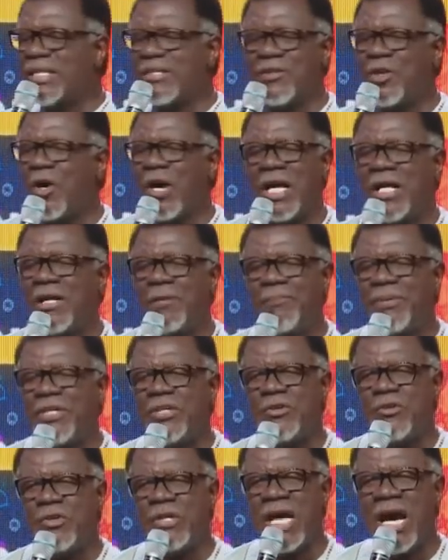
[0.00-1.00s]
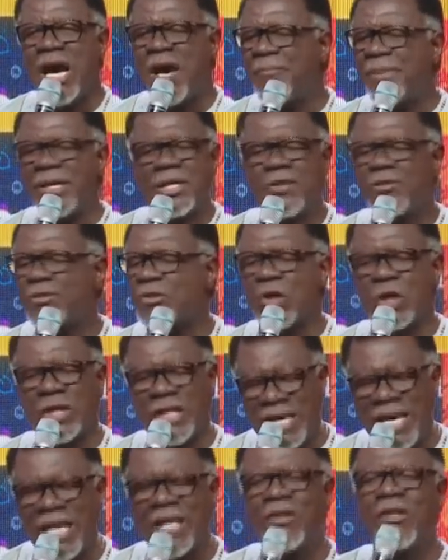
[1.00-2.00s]
but it's not helping you now
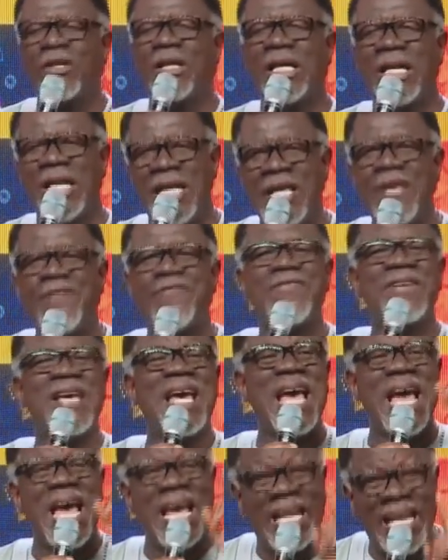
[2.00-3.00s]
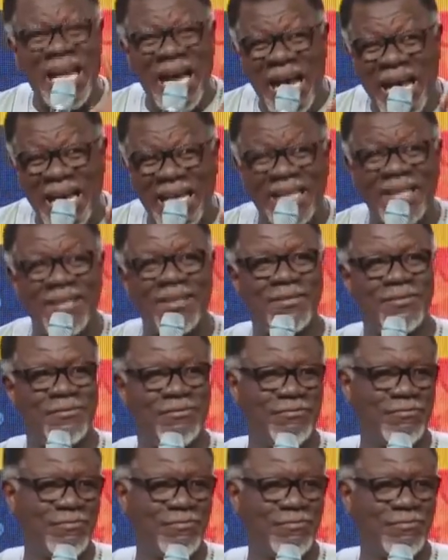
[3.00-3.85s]
because you cannot live a lie.